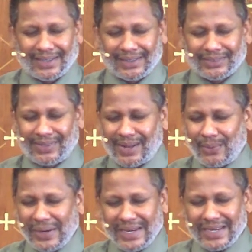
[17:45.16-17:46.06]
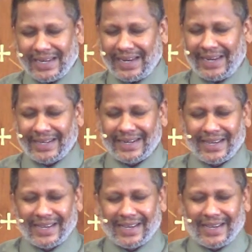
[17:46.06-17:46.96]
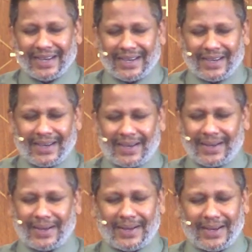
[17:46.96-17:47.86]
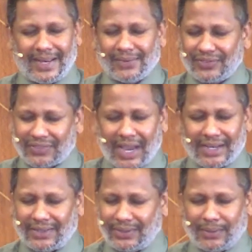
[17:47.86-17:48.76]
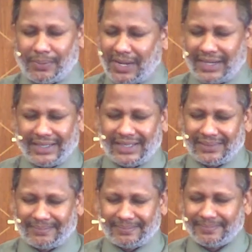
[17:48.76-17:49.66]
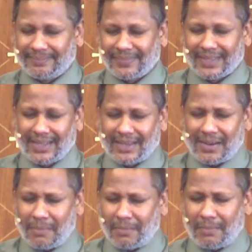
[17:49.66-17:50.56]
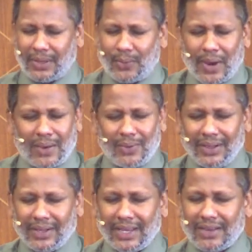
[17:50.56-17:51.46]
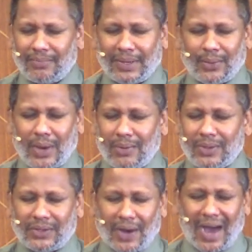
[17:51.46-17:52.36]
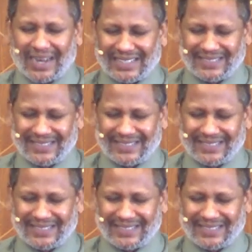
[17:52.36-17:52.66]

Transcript: so that we can give sight to the blind by the way we live, by the way we talk.